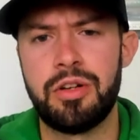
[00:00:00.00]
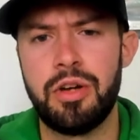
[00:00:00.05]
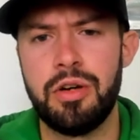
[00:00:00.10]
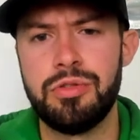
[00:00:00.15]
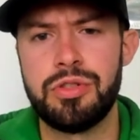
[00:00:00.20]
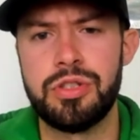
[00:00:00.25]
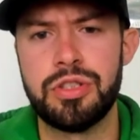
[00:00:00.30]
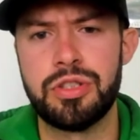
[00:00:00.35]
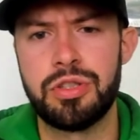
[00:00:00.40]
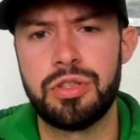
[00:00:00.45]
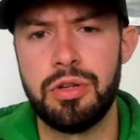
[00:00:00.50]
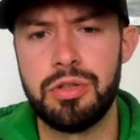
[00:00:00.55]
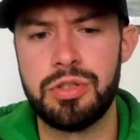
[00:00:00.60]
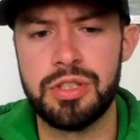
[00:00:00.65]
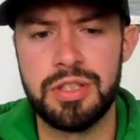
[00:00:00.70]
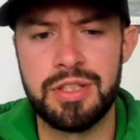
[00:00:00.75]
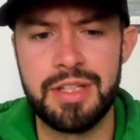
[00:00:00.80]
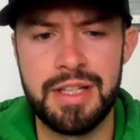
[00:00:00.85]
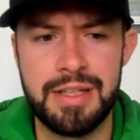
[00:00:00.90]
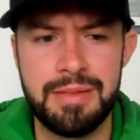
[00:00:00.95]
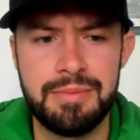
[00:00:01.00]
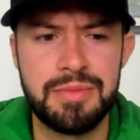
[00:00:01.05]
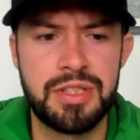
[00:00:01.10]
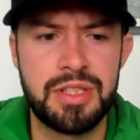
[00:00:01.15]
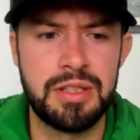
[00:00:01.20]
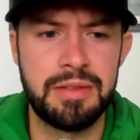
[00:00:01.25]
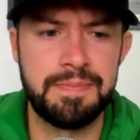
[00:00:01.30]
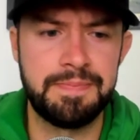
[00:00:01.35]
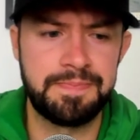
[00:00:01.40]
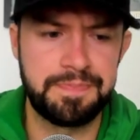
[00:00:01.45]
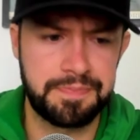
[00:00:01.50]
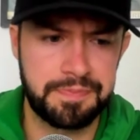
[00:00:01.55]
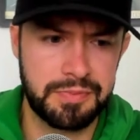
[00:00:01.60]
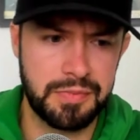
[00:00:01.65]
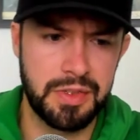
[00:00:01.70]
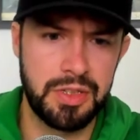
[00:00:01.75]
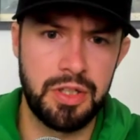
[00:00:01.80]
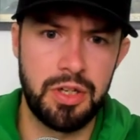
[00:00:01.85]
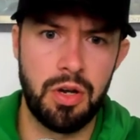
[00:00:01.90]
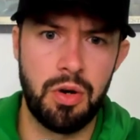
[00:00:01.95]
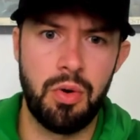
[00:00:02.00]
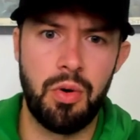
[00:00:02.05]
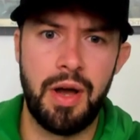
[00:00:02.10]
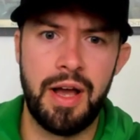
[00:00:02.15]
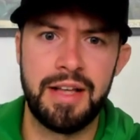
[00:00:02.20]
coaches coach the teams and you know,